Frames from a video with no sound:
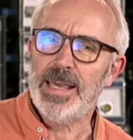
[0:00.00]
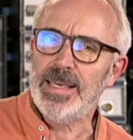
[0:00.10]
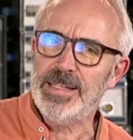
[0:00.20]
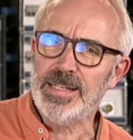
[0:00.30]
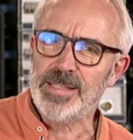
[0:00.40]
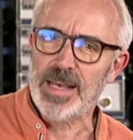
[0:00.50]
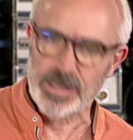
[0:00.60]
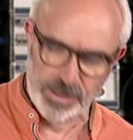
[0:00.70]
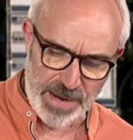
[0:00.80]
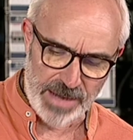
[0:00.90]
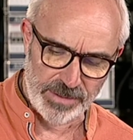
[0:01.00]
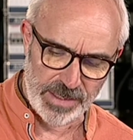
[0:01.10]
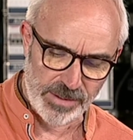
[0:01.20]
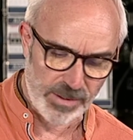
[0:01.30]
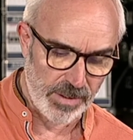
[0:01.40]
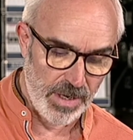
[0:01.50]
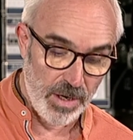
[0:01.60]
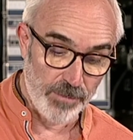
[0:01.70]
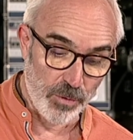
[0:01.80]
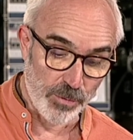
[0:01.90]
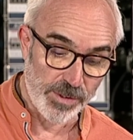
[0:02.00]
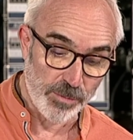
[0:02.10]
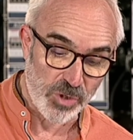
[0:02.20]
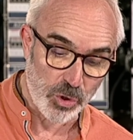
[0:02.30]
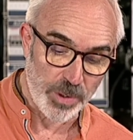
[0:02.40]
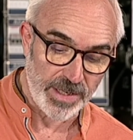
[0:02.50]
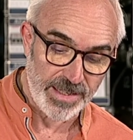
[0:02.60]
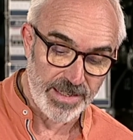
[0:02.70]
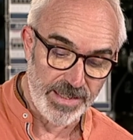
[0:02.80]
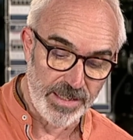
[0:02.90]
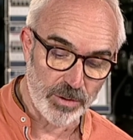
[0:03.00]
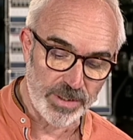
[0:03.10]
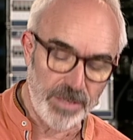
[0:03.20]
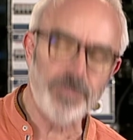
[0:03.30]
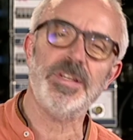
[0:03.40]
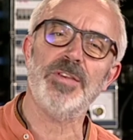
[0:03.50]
He didn't tell us about this. Of course, it was strictly illegal even to